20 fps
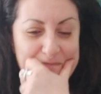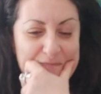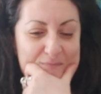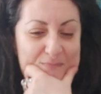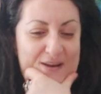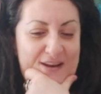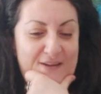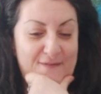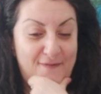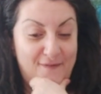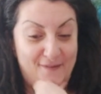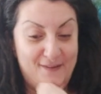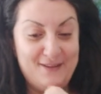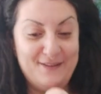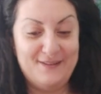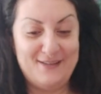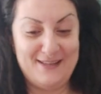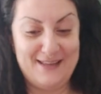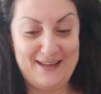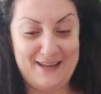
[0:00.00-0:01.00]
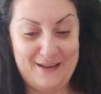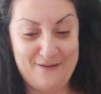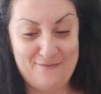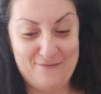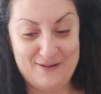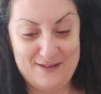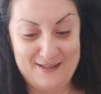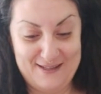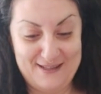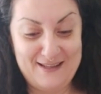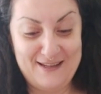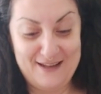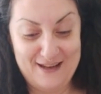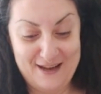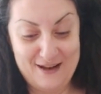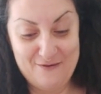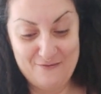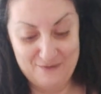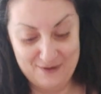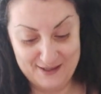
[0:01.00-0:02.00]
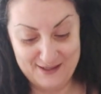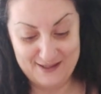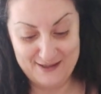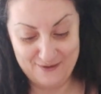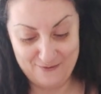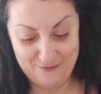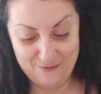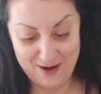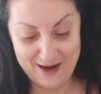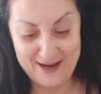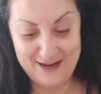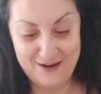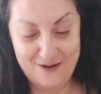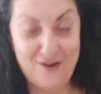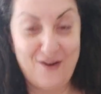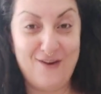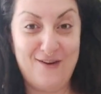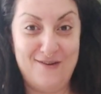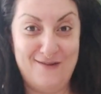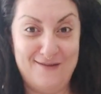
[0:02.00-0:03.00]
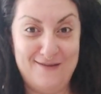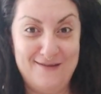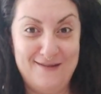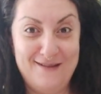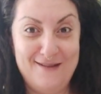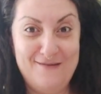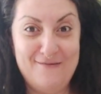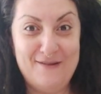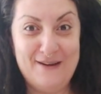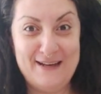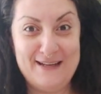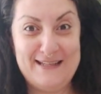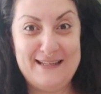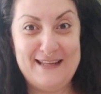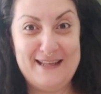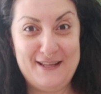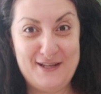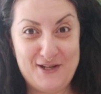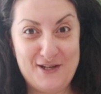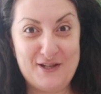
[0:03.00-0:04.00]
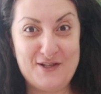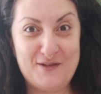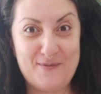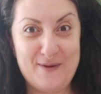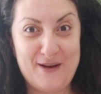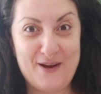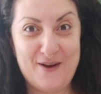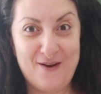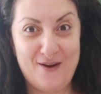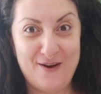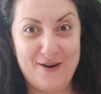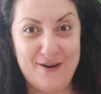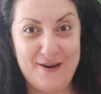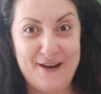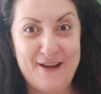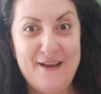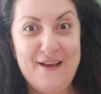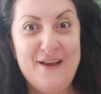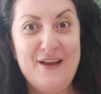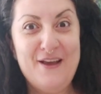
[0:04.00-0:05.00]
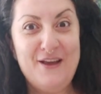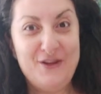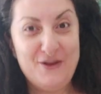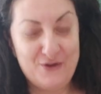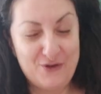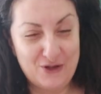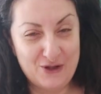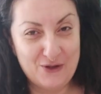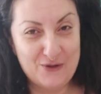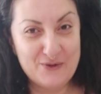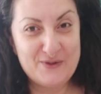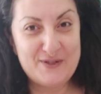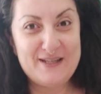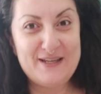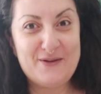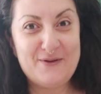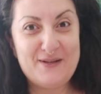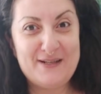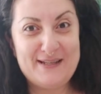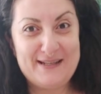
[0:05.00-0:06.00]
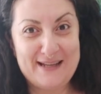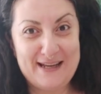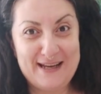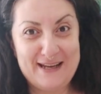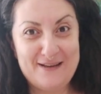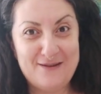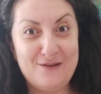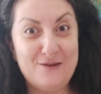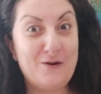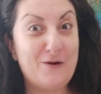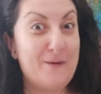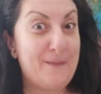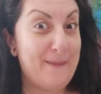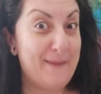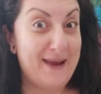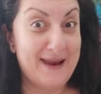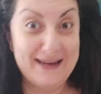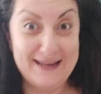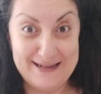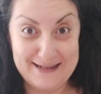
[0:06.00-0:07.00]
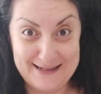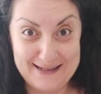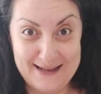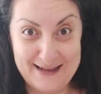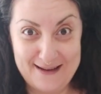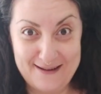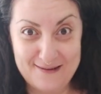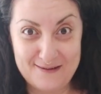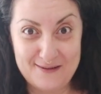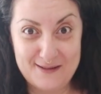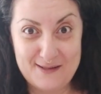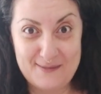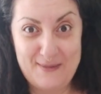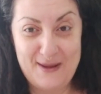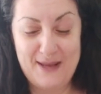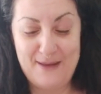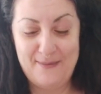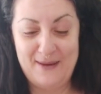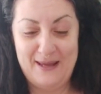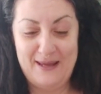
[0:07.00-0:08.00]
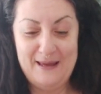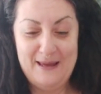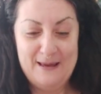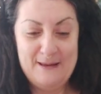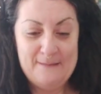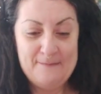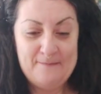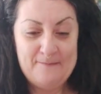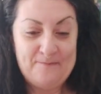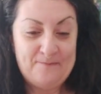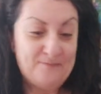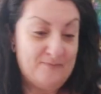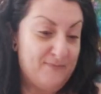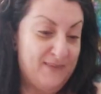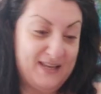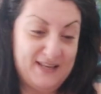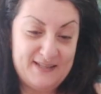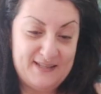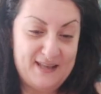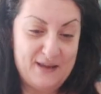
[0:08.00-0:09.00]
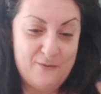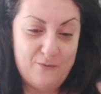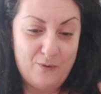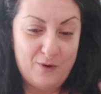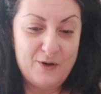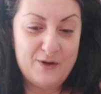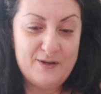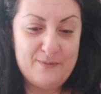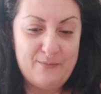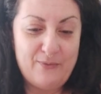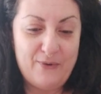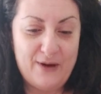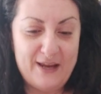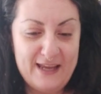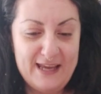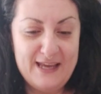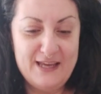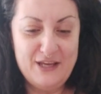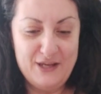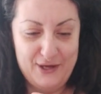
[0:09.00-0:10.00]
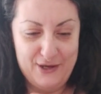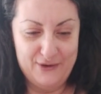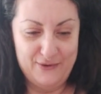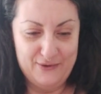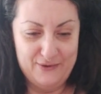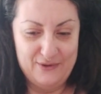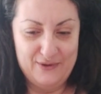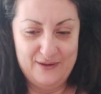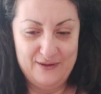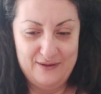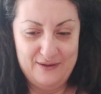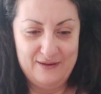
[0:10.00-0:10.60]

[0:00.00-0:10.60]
But it feels like it was the right call. When I see the Judgment card, you closed out a cycle, or many cycles maybe, because they weren't bringing you